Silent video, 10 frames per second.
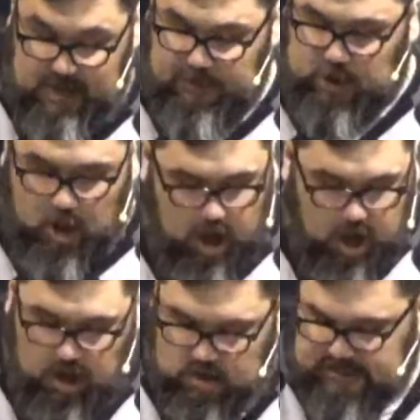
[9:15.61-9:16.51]
The
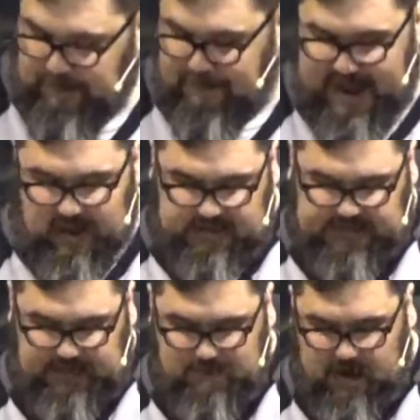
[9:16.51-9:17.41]
calls, the
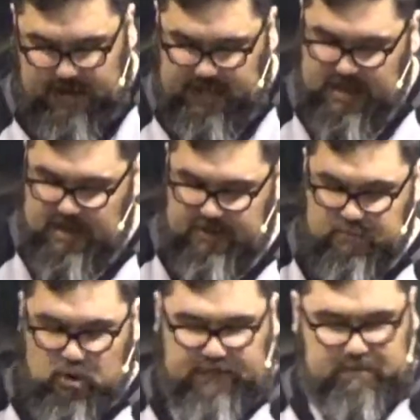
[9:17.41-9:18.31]
balancing money, the
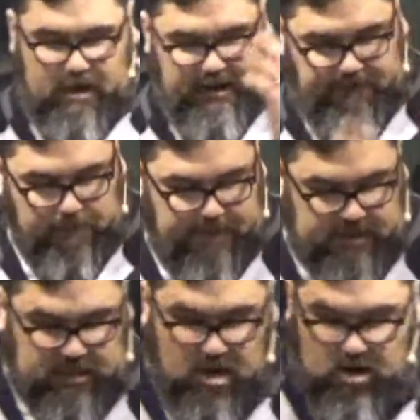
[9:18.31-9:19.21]
moving money from
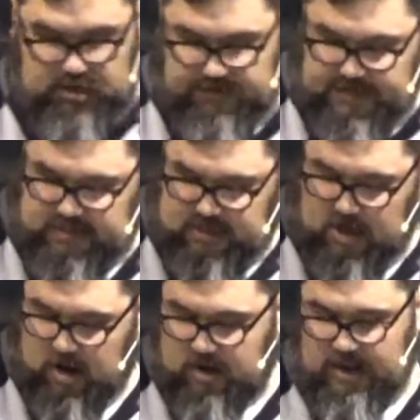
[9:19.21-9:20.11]
this card to this
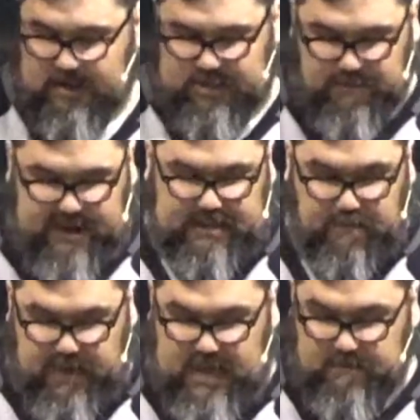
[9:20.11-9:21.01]
card to make the
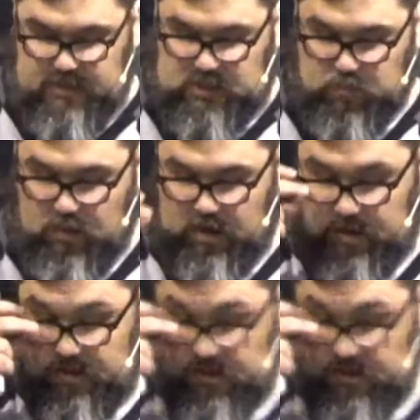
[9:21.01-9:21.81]
payments work.